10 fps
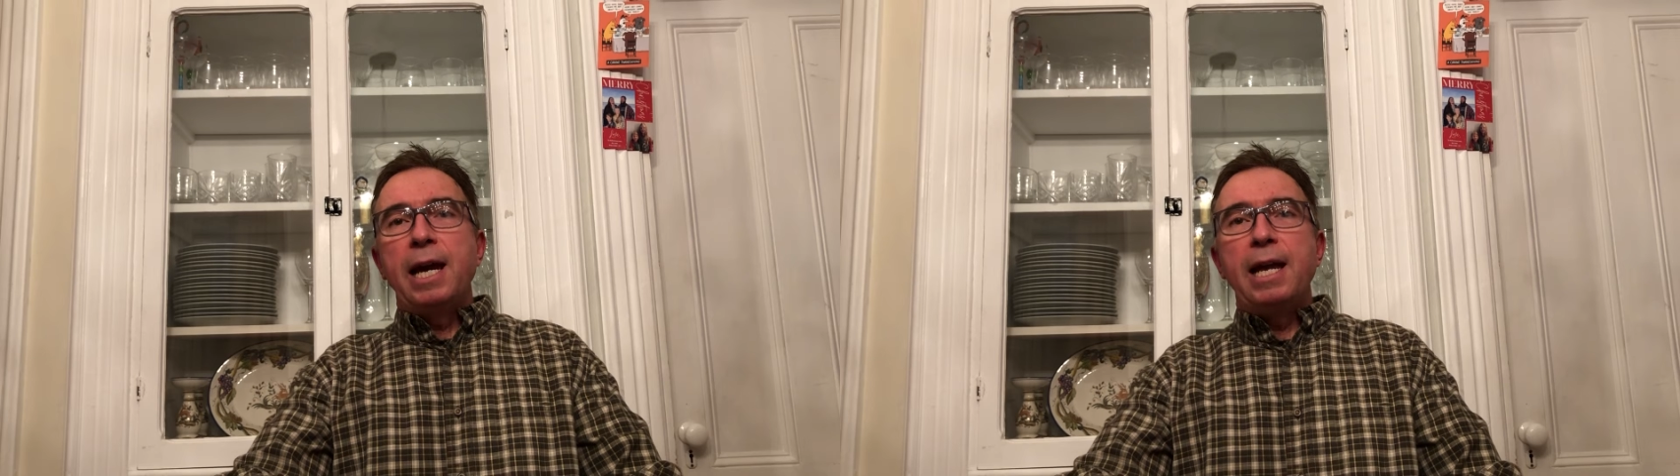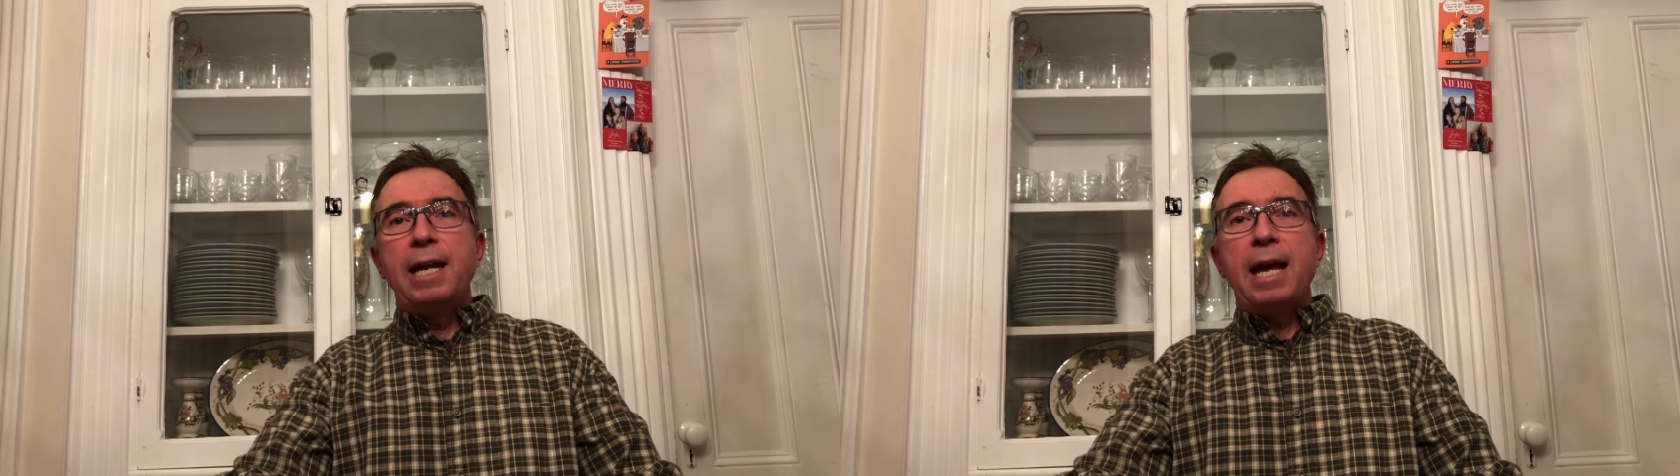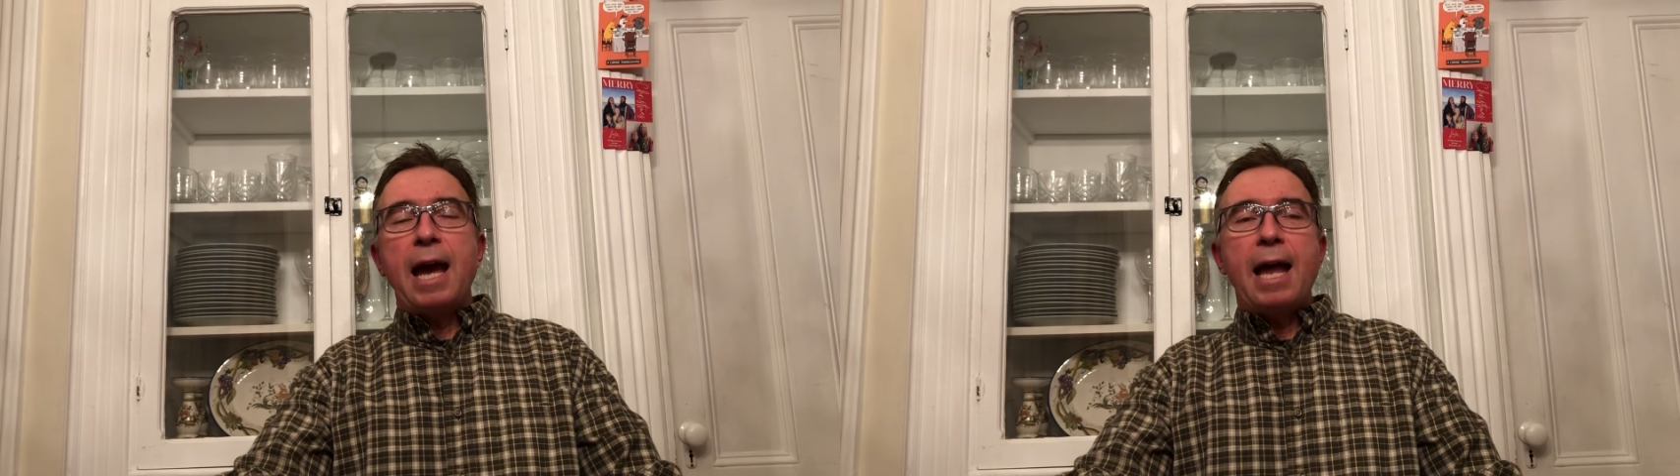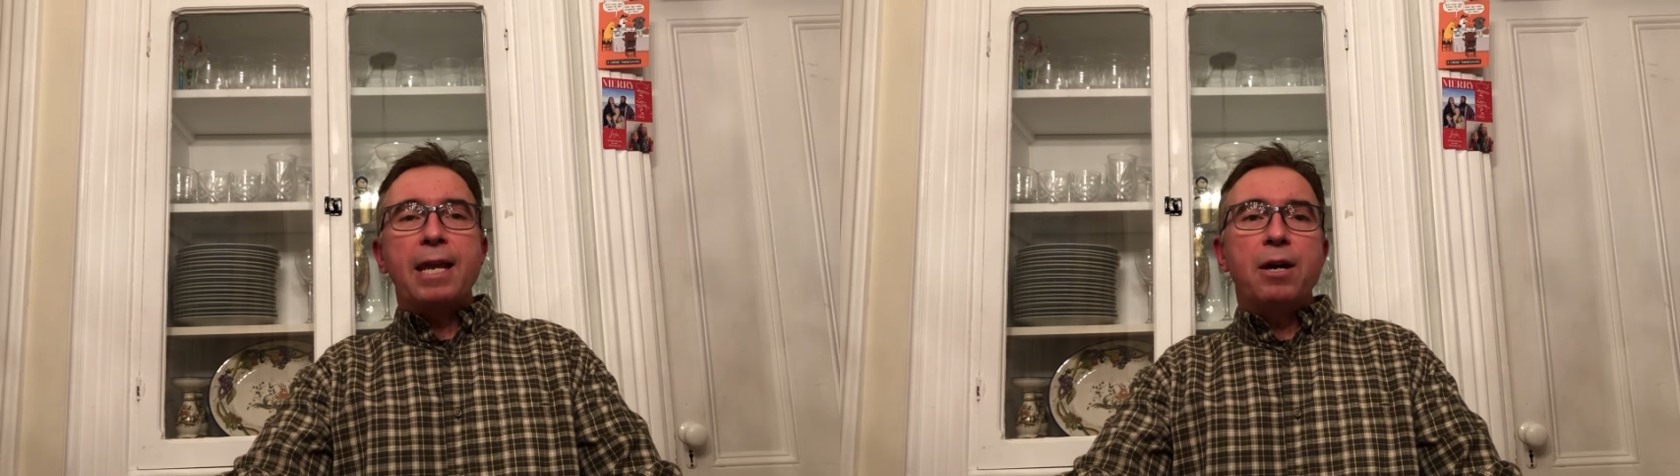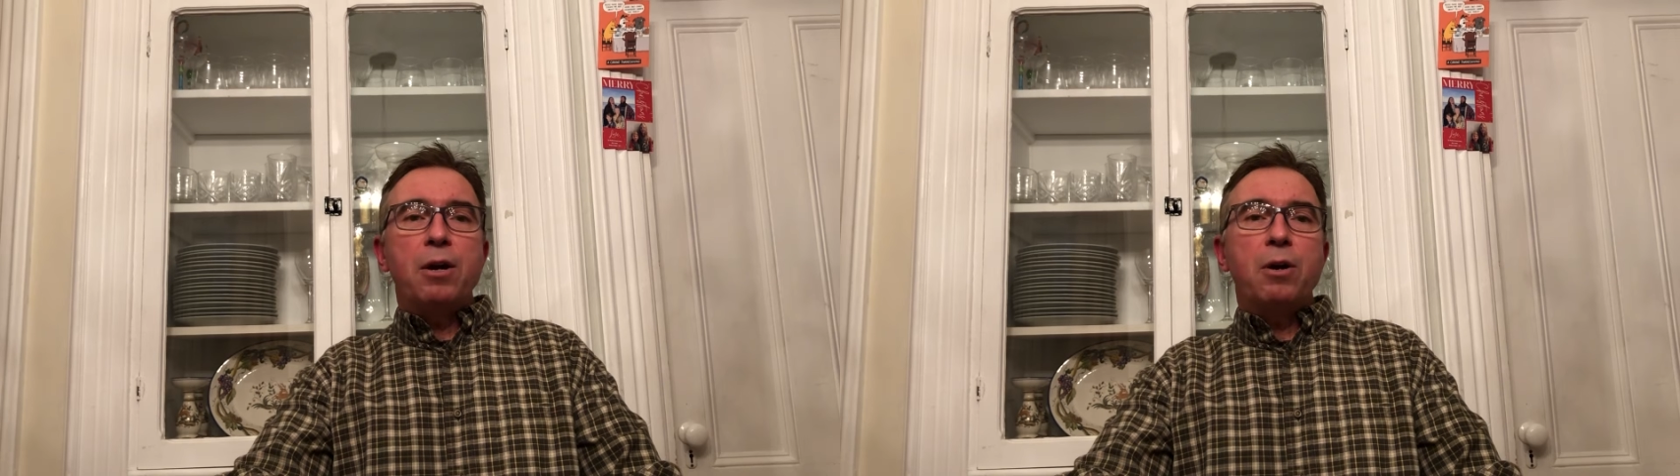an
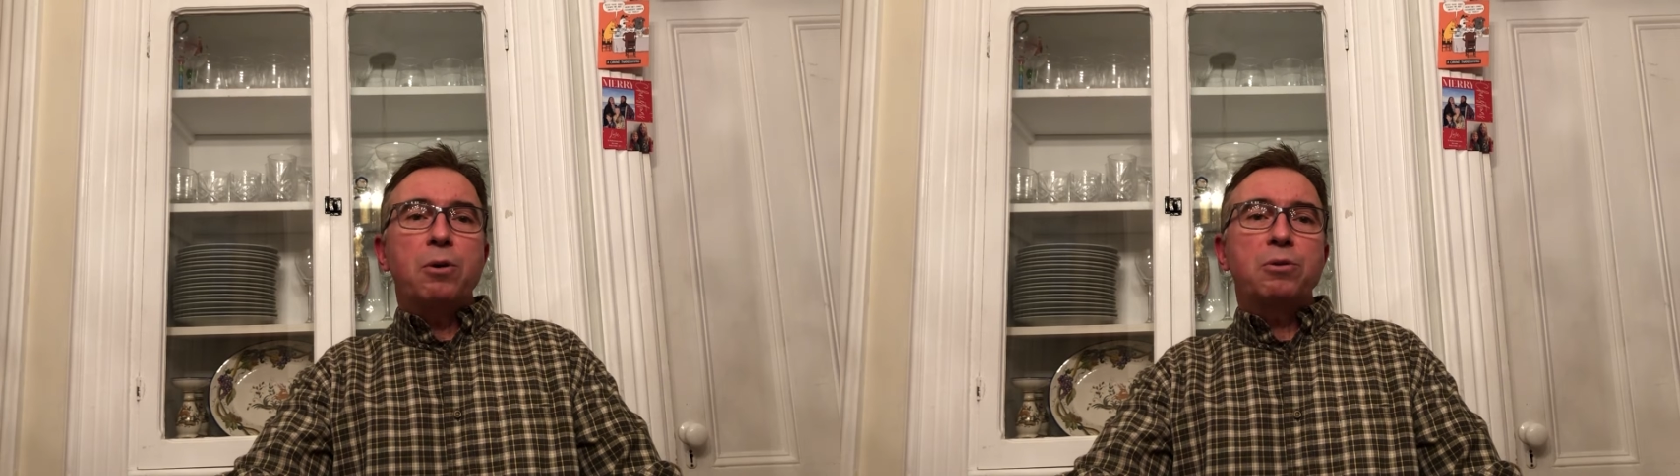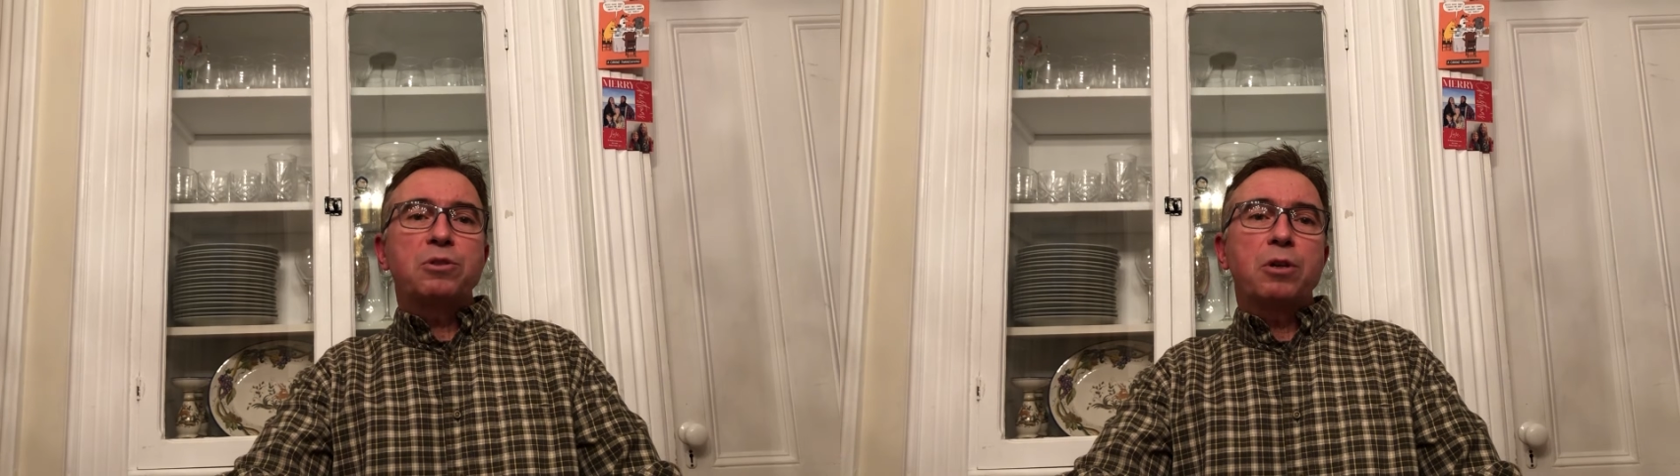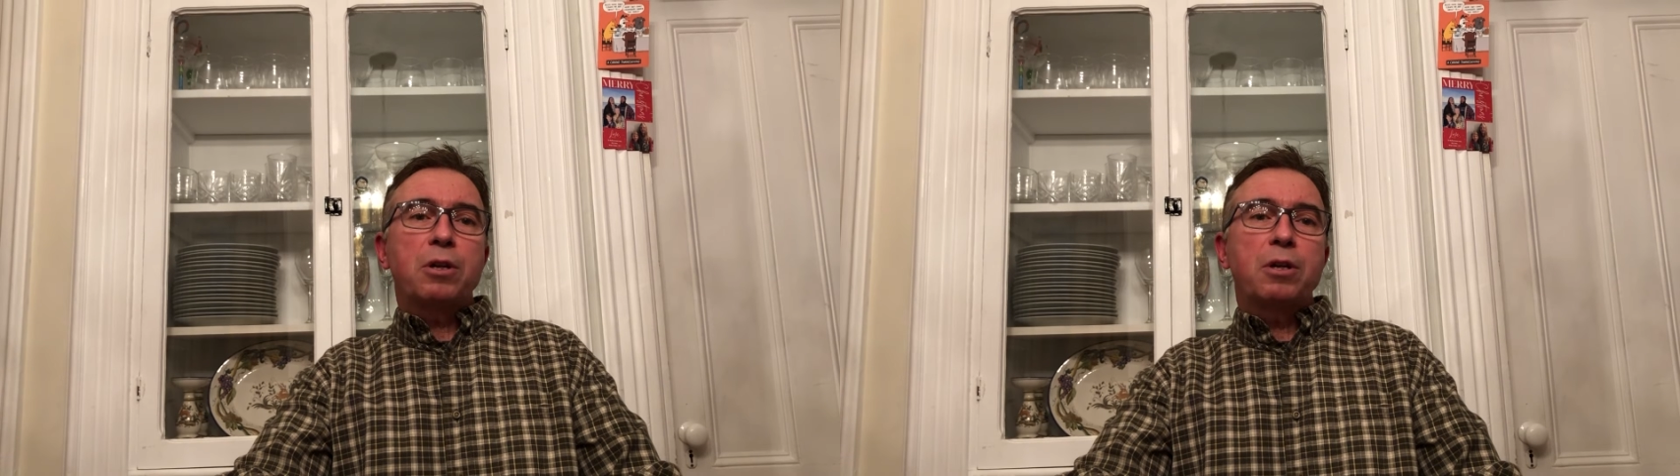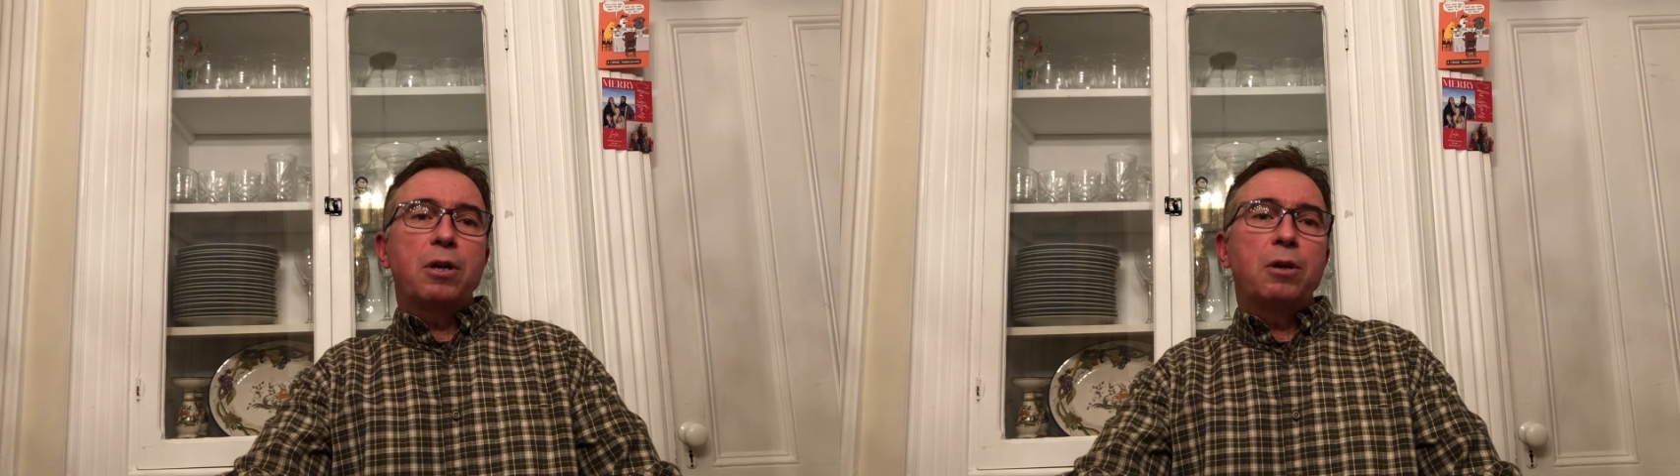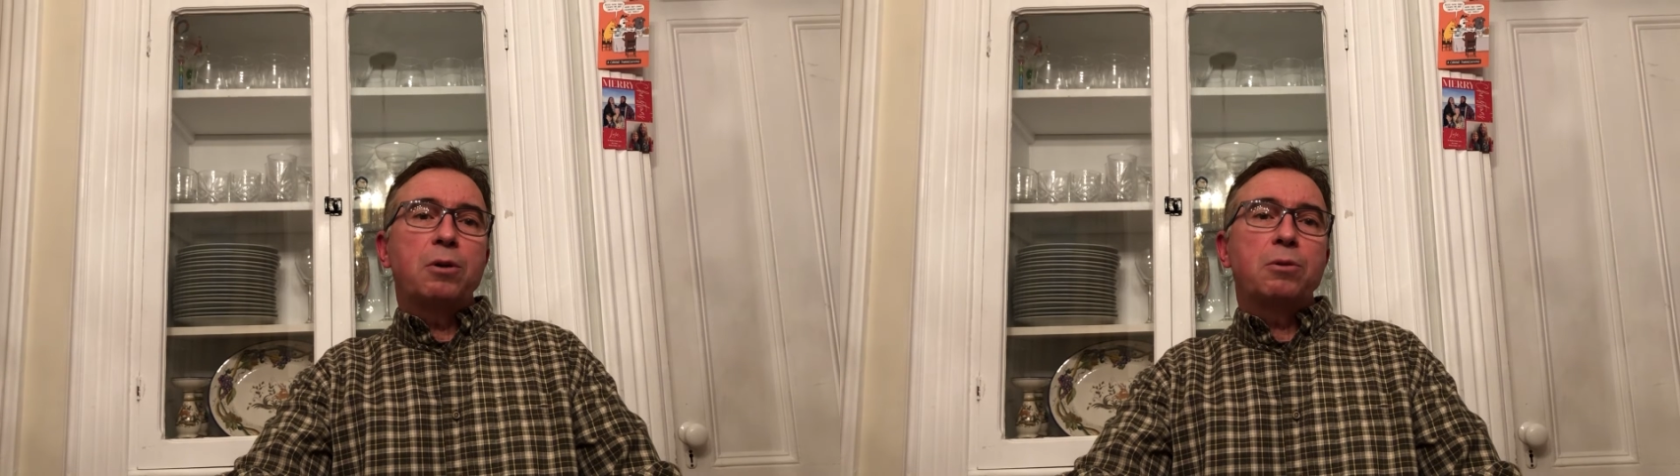adeno,
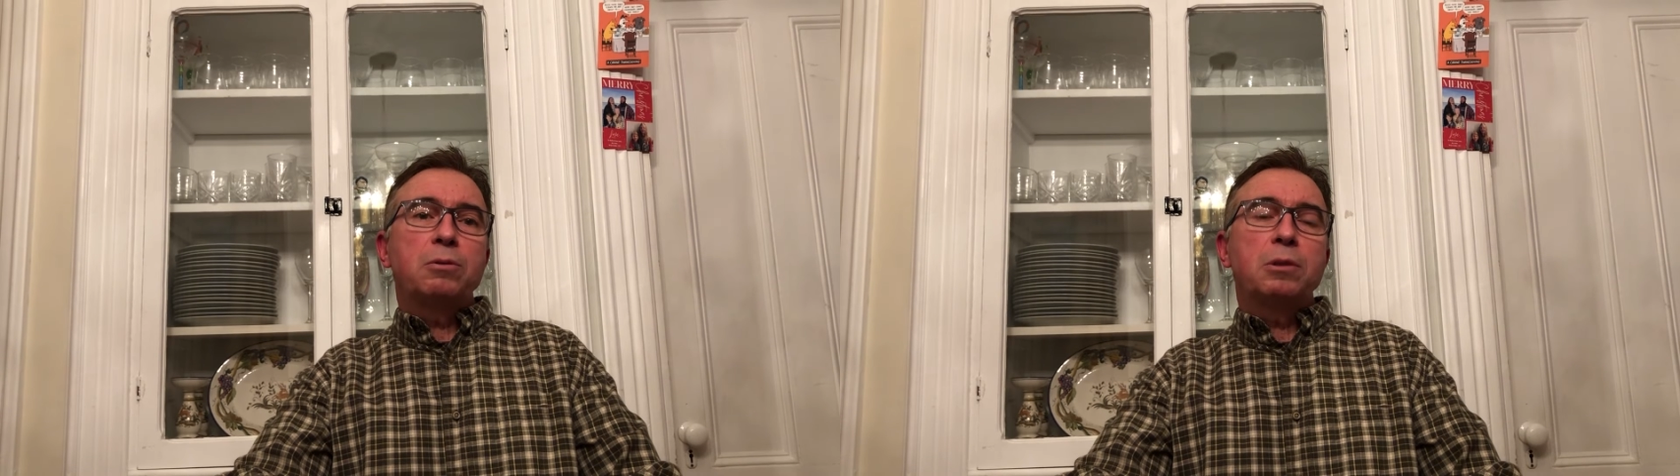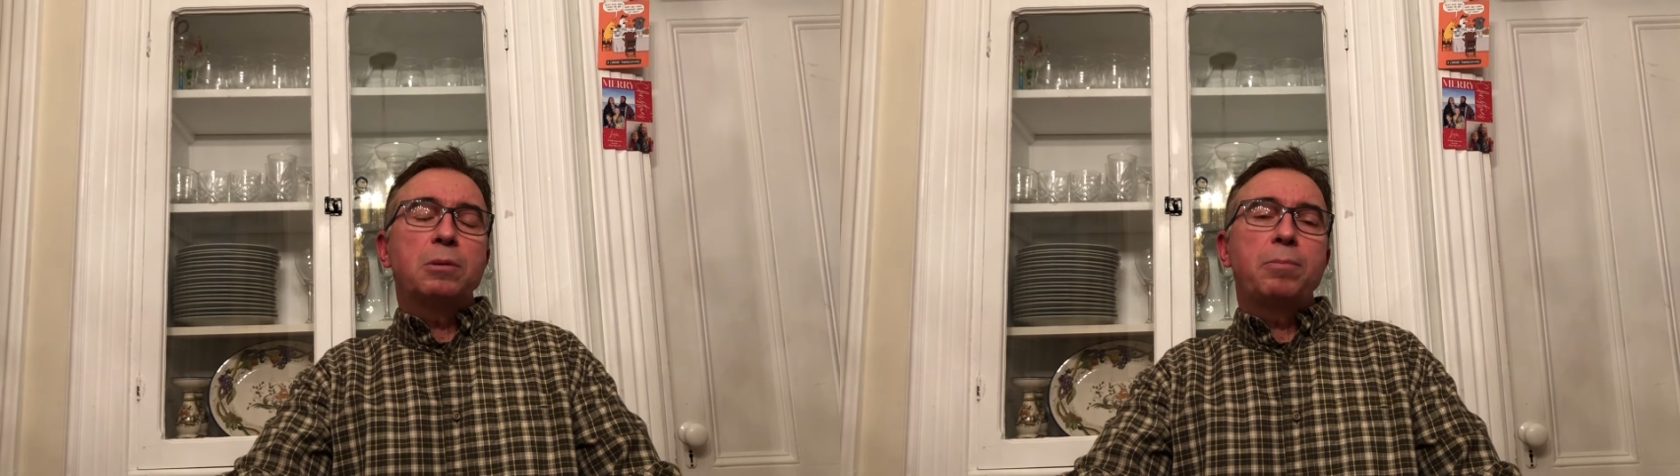circo,